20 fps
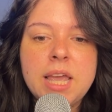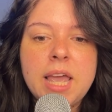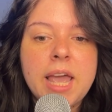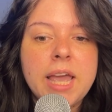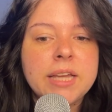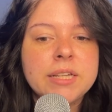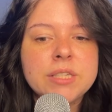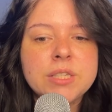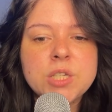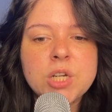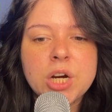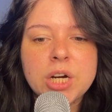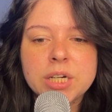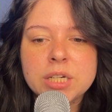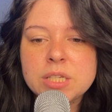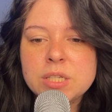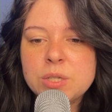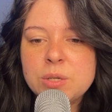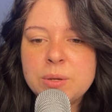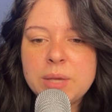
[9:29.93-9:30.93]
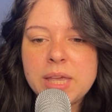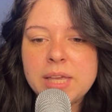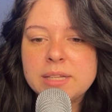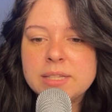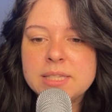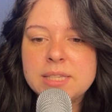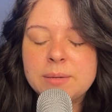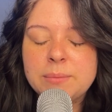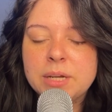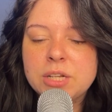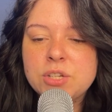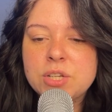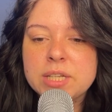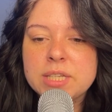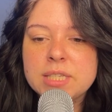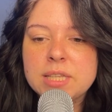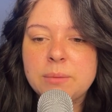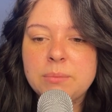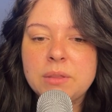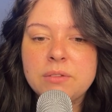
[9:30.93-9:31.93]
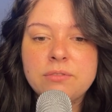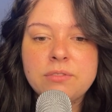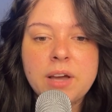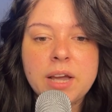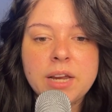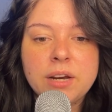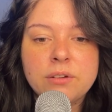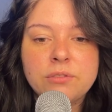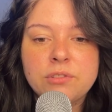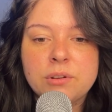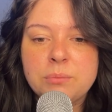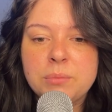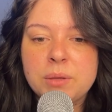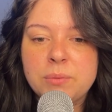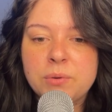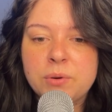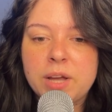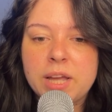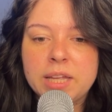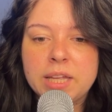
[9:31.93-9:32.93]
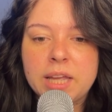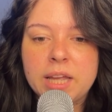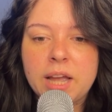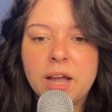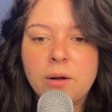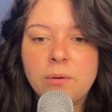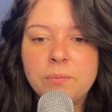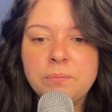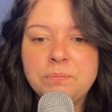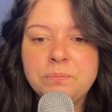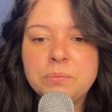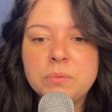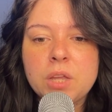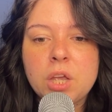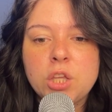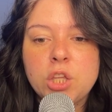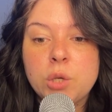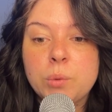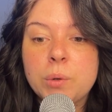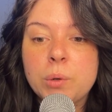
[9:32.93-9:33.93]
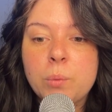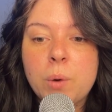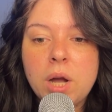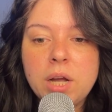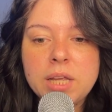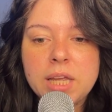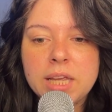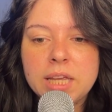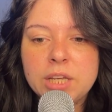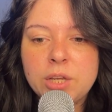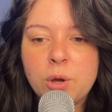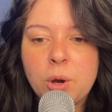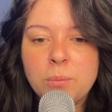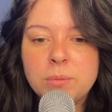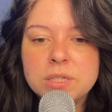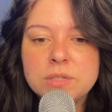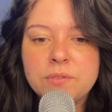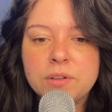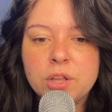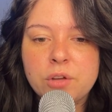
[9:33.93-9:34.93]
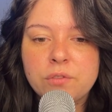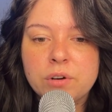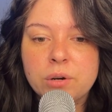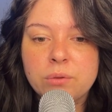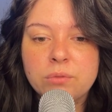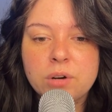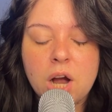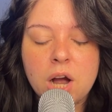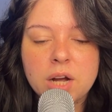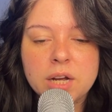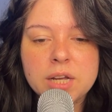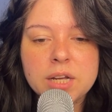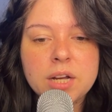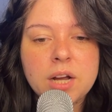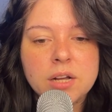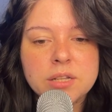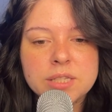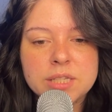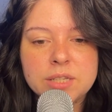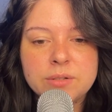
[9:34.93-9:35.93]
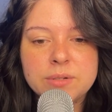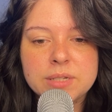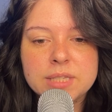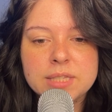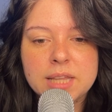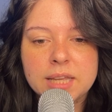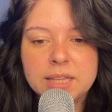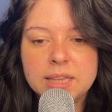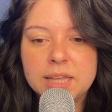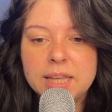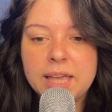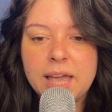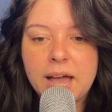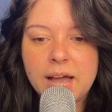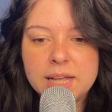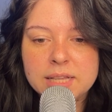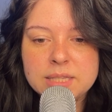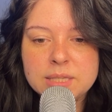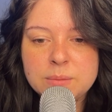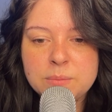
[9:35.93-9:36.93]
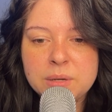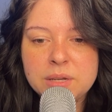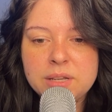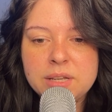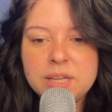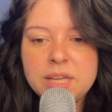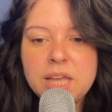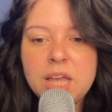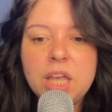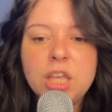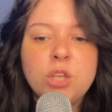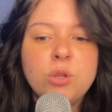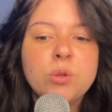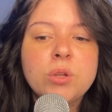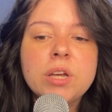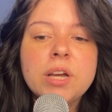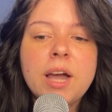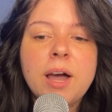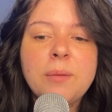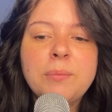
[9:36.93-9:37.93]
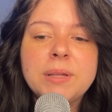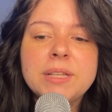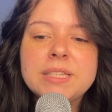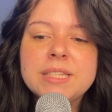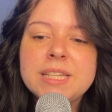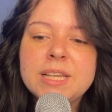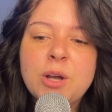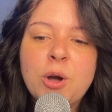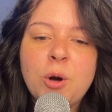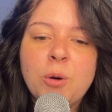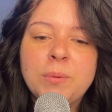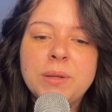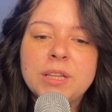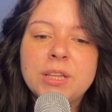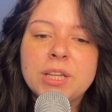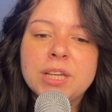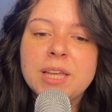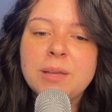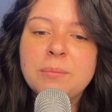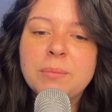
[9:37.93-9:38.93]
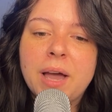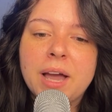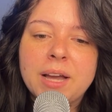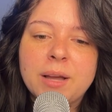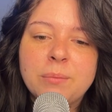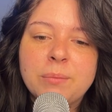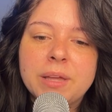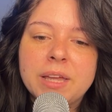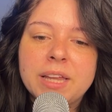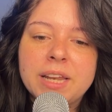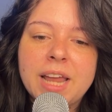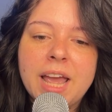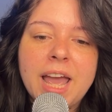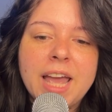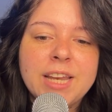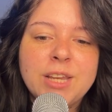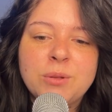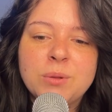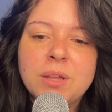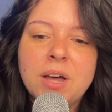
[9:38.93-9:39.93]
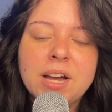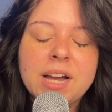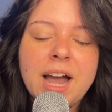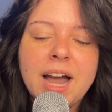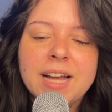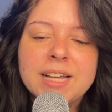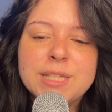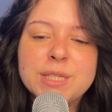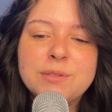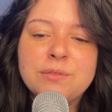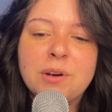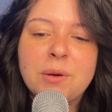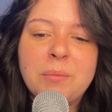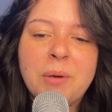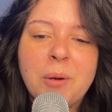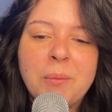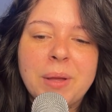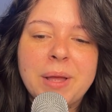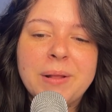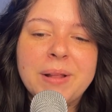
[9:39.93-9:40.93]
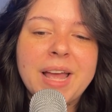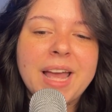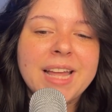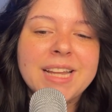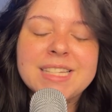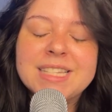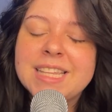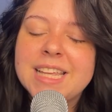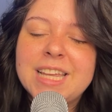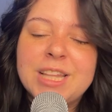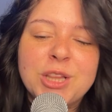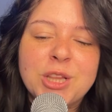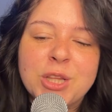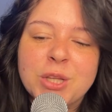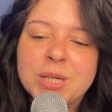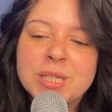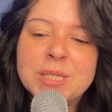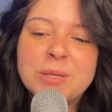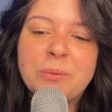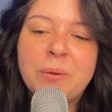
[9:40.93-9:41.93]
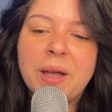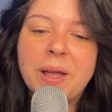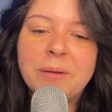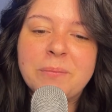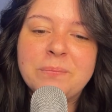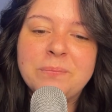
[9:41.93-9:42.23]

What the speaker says: It's dark, so you can't see much except the fire from people hanging out. You were walking and you almost fell over a rock, causing you to slightly gasp. You look up and see Colby looking back a bit, and you lock eyes for a moment as he looks away.